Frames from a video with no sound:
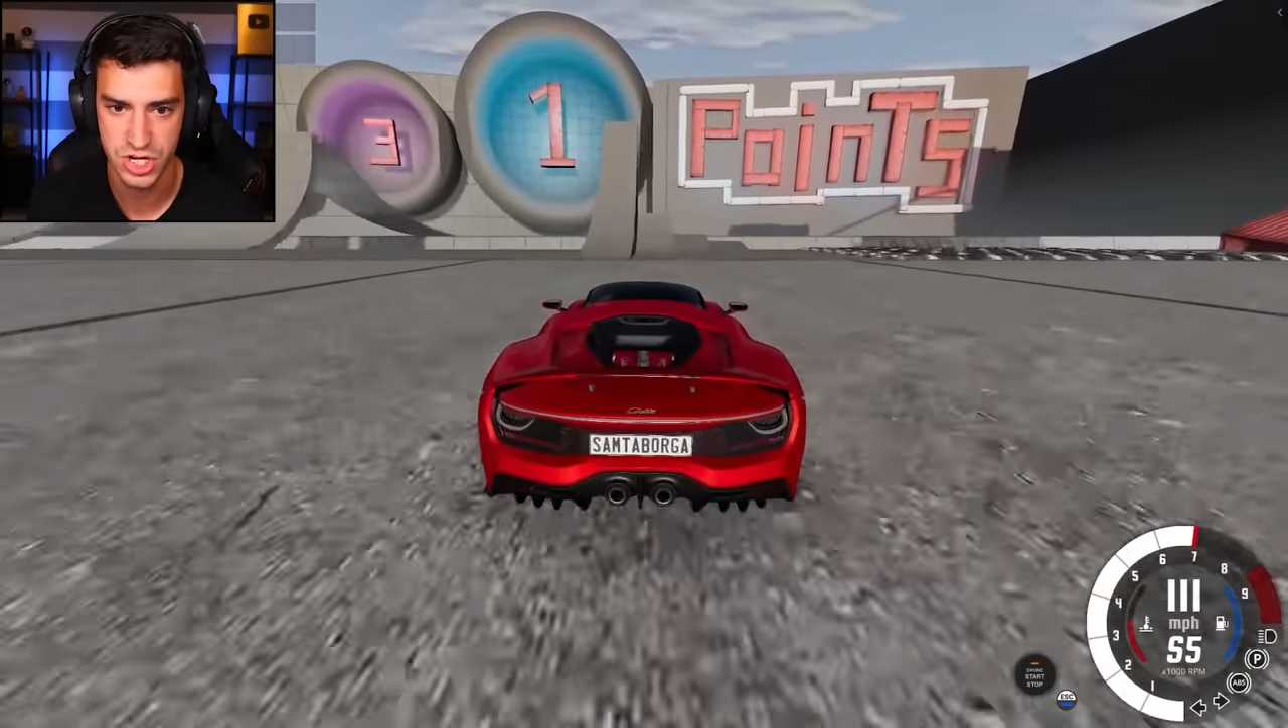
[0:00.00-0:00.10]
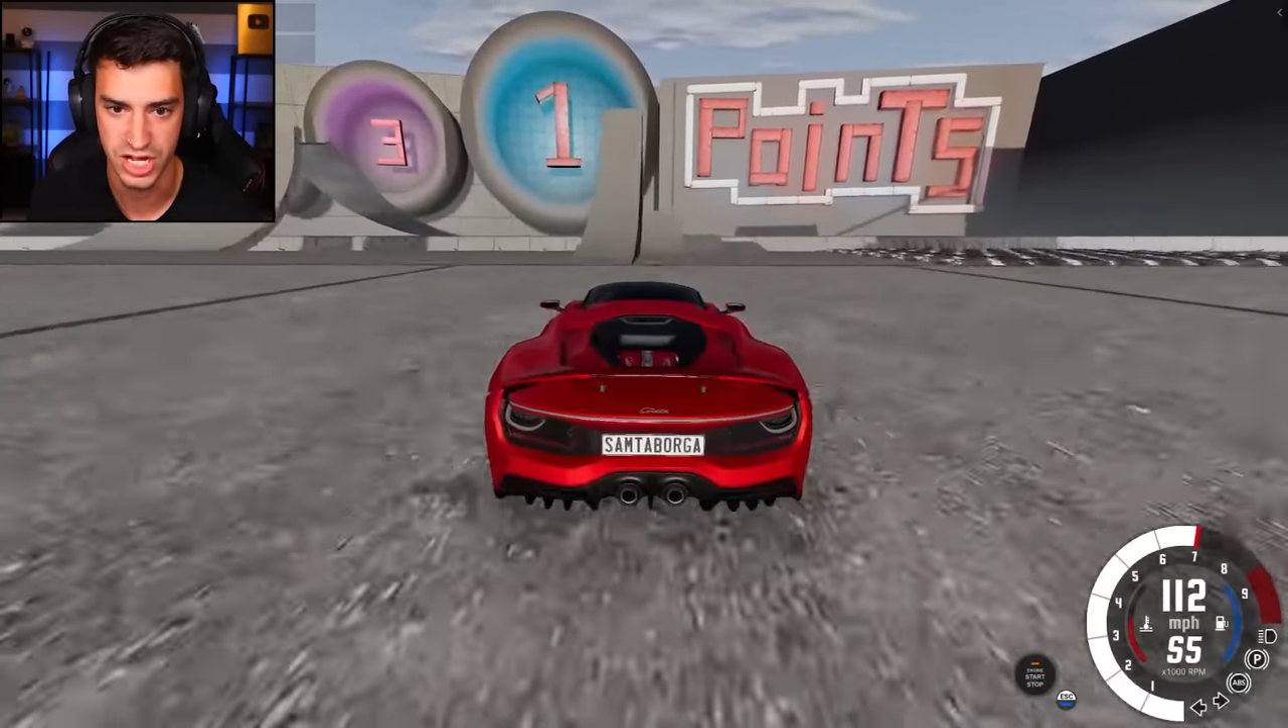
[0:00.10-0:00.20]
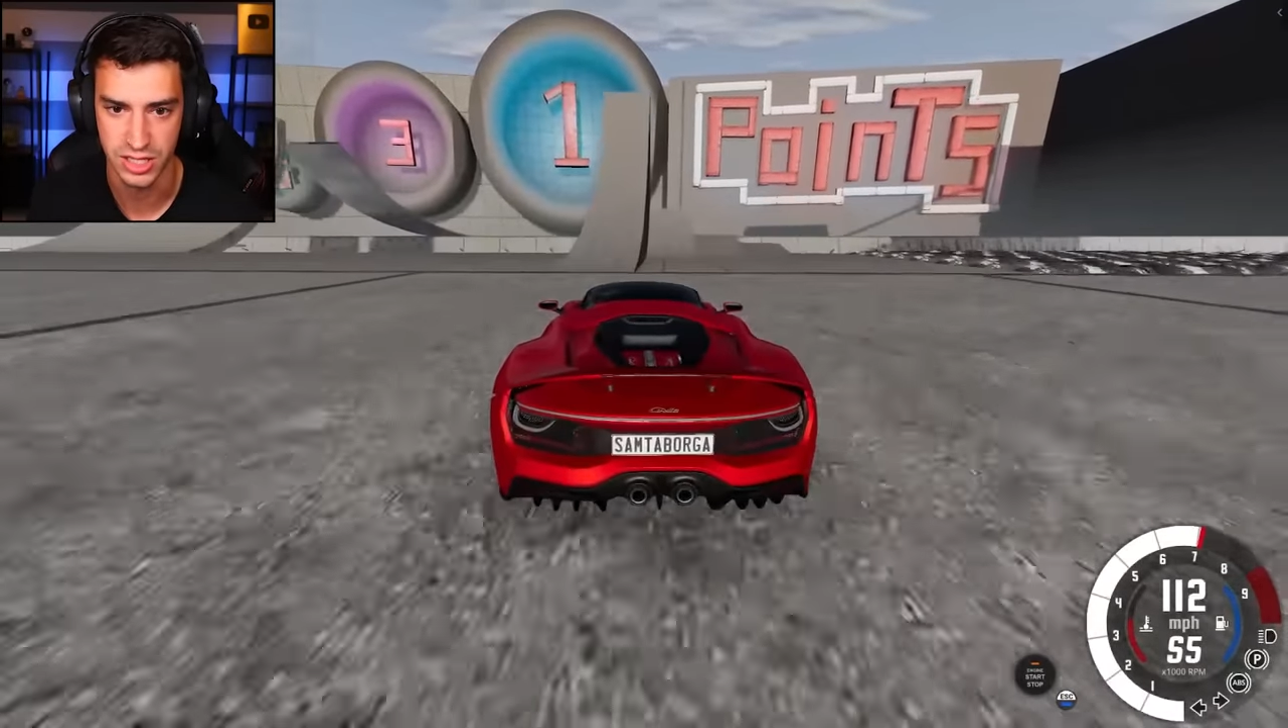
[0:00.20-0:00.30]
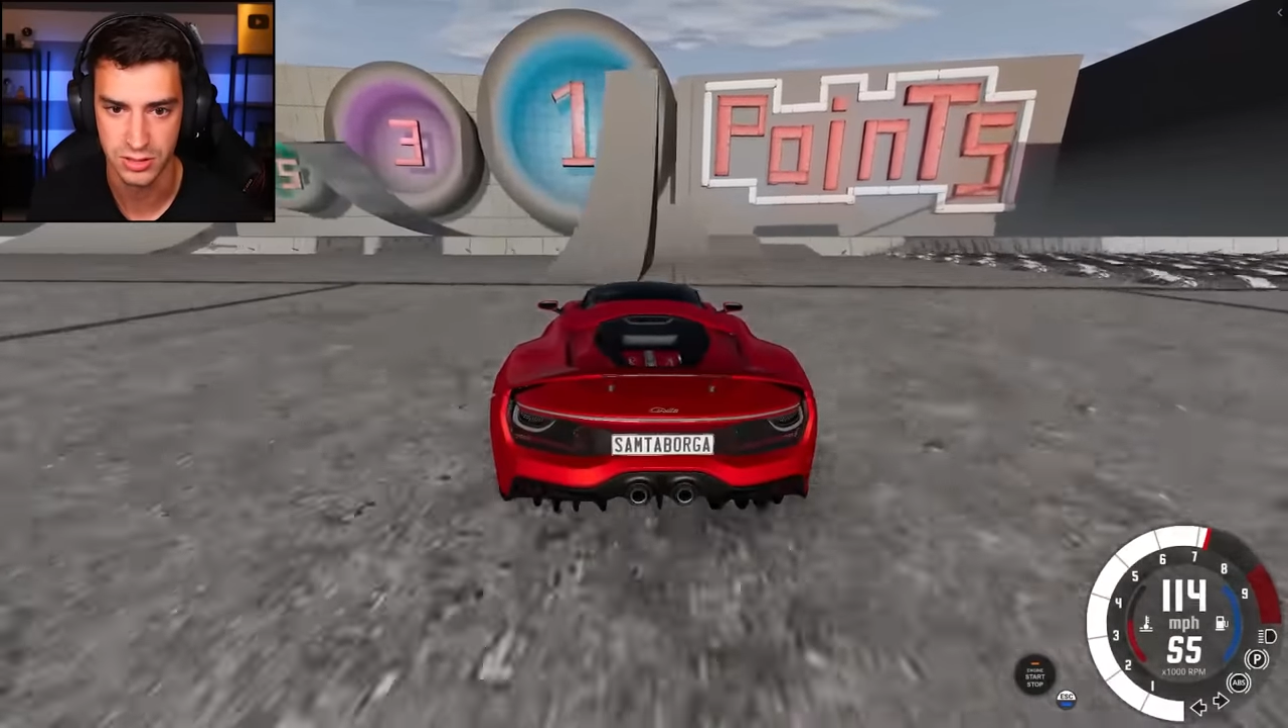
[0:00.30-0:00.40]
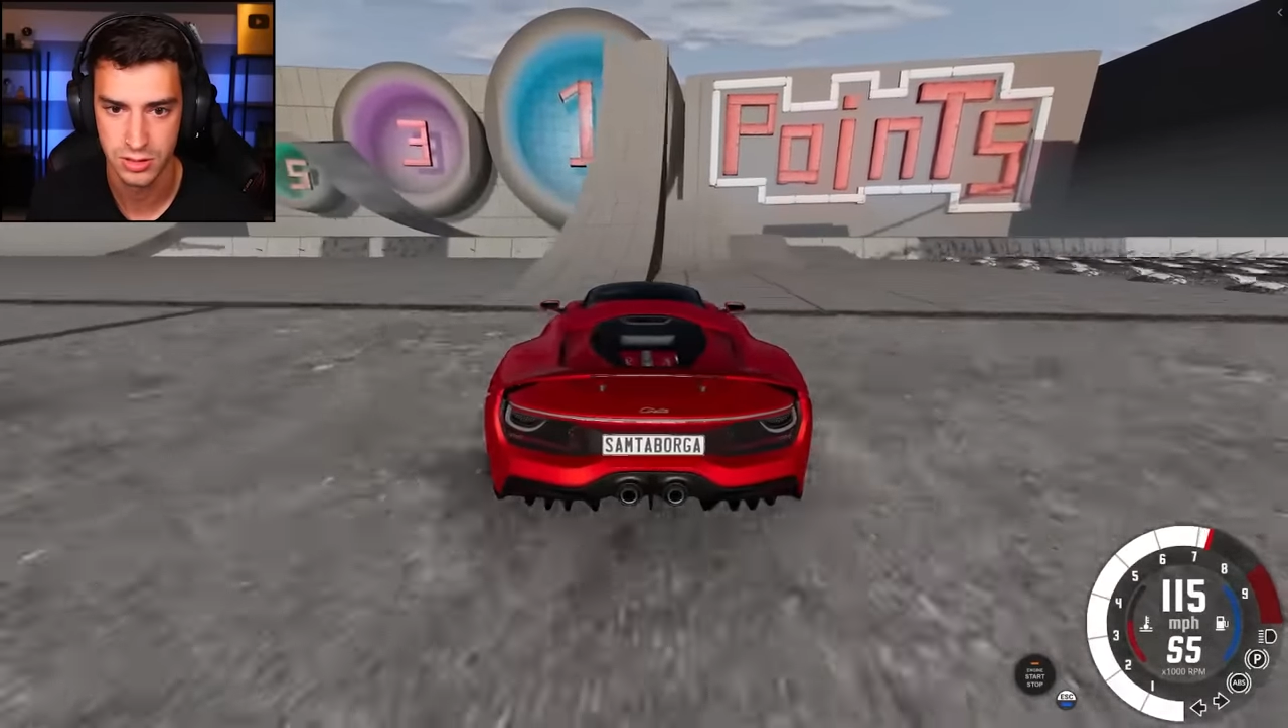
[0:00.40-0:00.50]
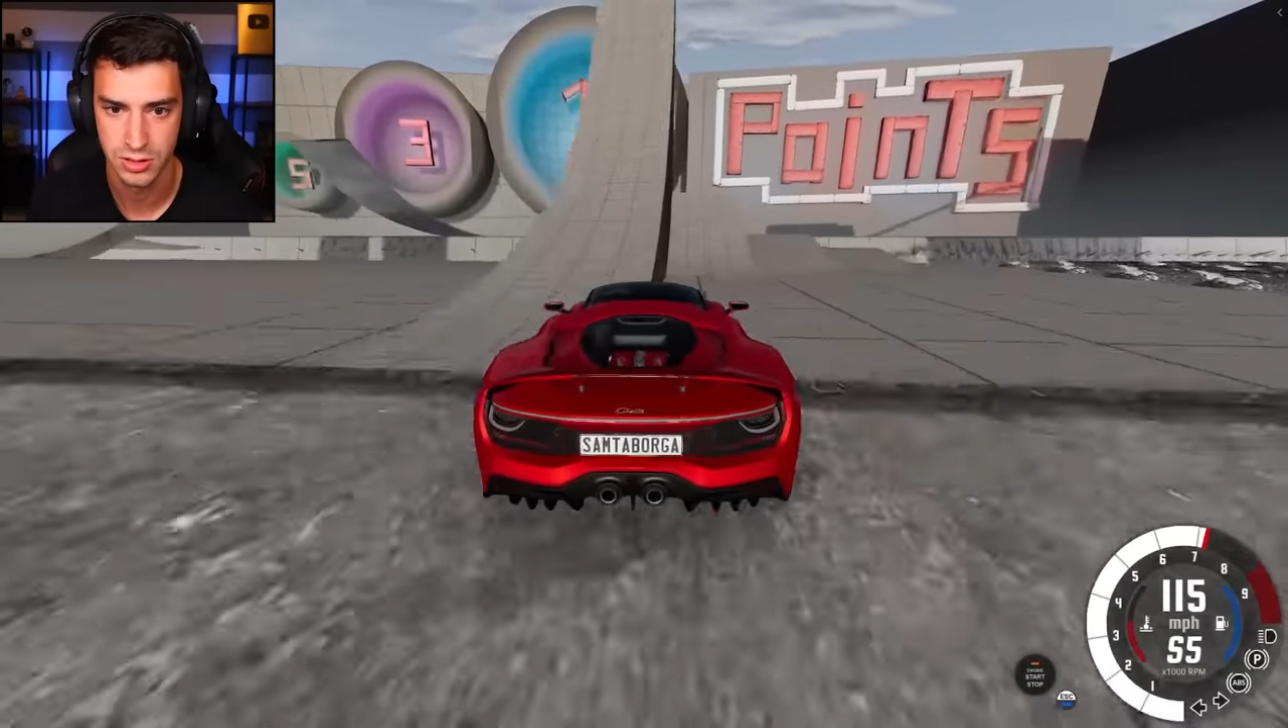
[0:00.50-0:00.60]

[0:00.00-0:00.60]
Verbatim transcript: check it.